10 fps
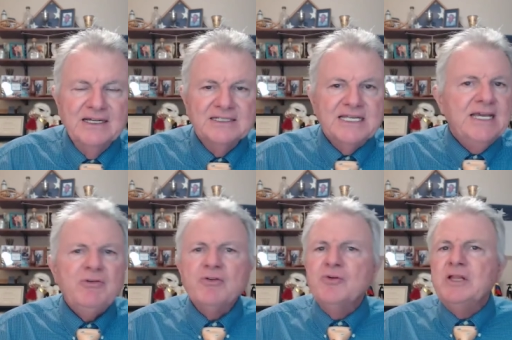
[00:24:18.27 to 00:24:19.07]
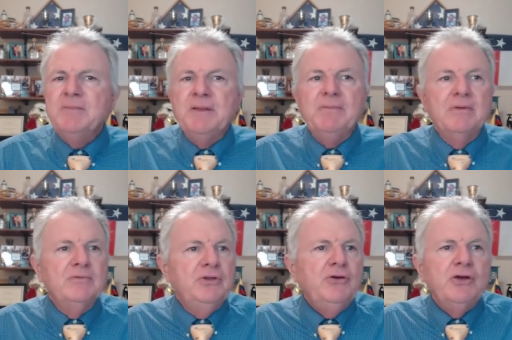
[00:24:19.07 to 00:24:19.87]
See, he would have really been
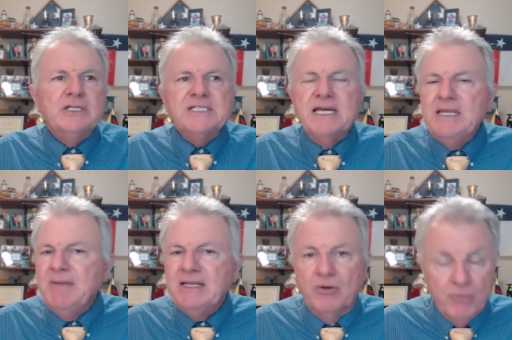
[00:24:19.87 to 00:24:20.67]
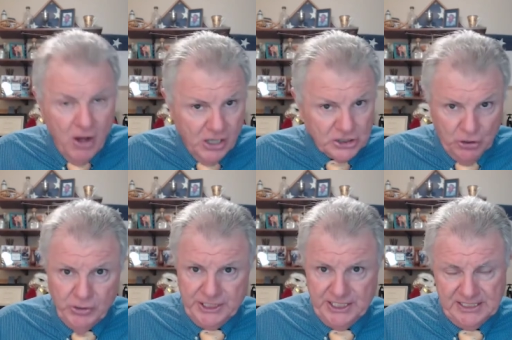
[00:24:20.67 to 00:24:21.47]
you could have said he made the wrong
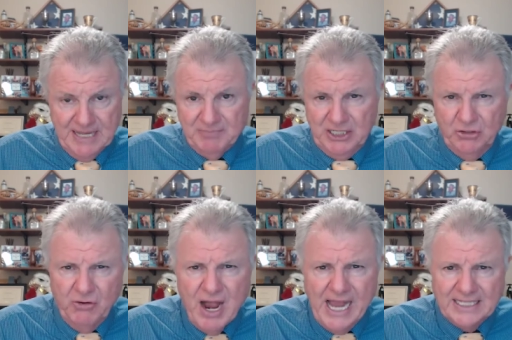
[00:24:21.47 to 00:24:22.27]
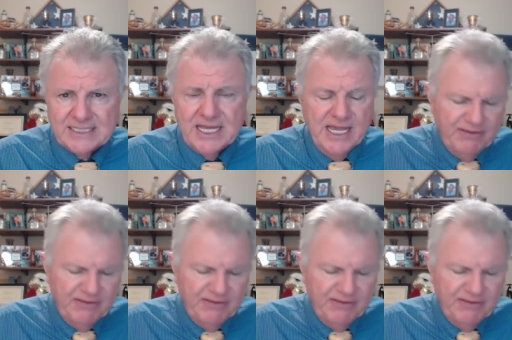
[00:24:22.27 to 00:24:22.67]
choice accepting Christ